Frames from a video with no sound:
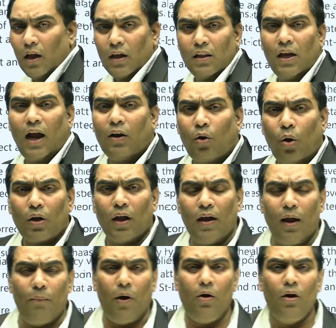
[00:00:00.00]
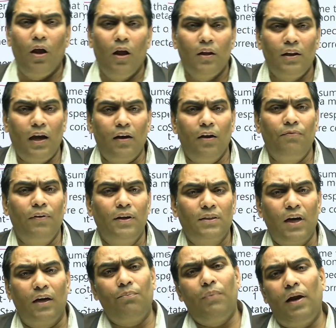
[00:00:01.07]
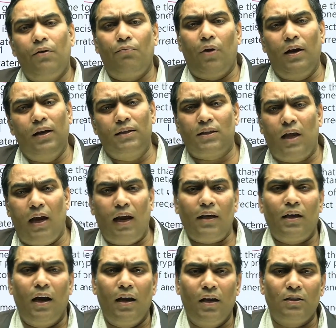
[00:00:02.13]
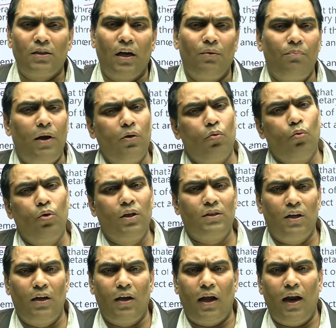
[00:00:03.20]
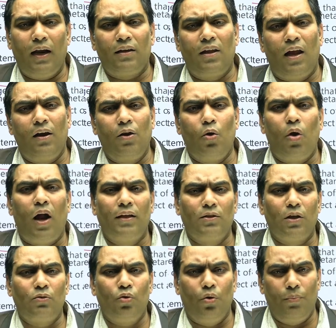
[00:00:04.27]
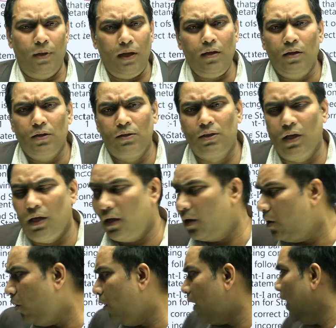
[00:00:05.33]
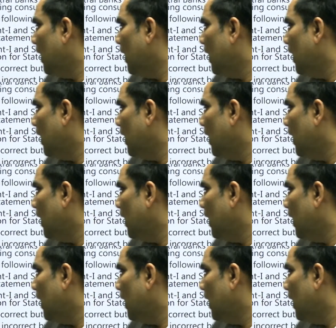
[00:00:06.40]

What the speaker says: They are talking about that if statement 1 is correct and statement 2 is incorrect, then your answer should be C. Okay,